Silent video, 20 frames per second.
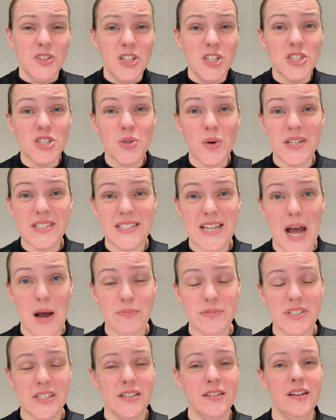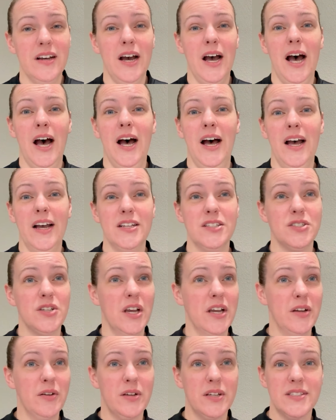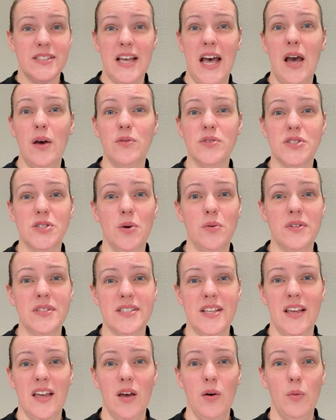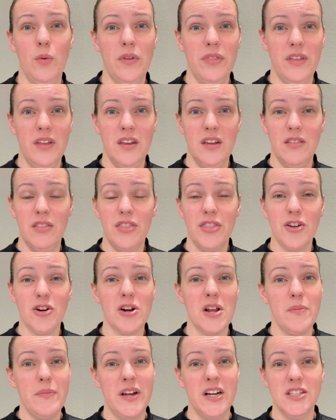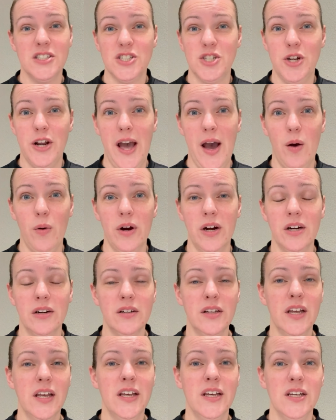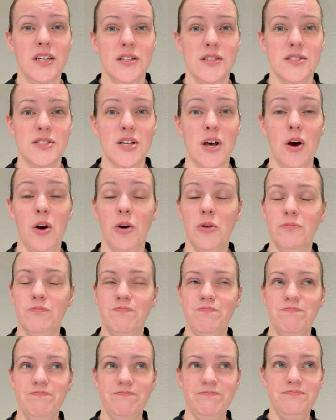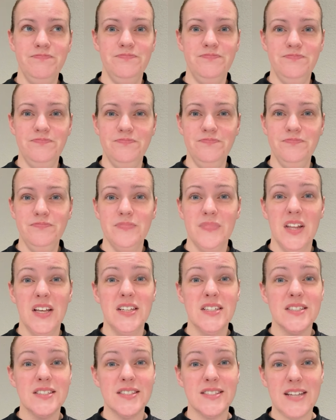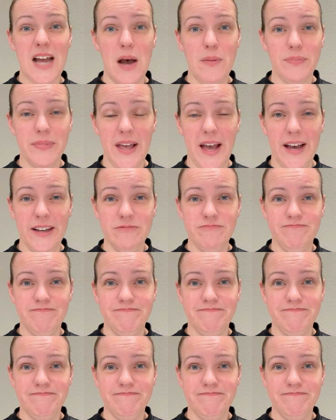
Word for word: so I stopped because I was noticing it within 30 minutes to an hour. So stop that.